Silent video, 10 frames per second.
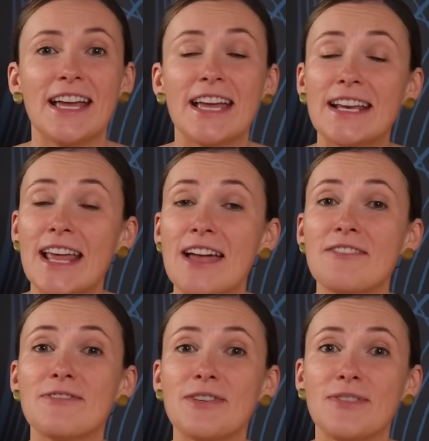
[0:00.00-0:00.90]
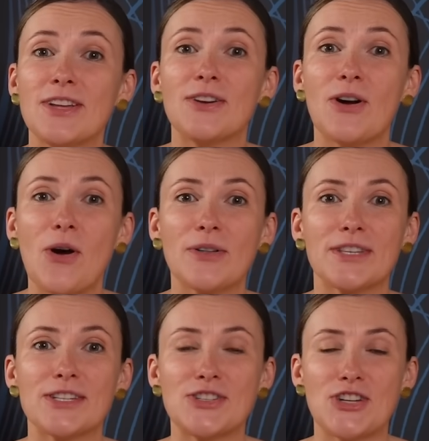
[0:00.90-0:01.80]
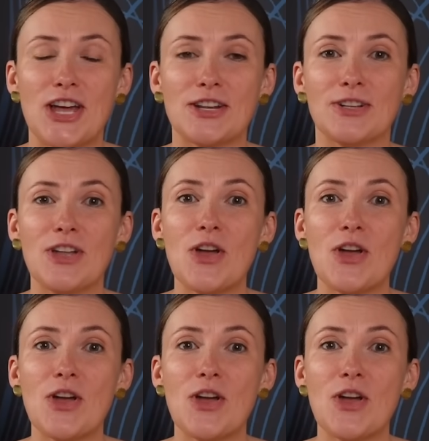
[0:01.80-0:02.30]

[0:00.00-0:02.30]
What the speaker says: In every video on this channel,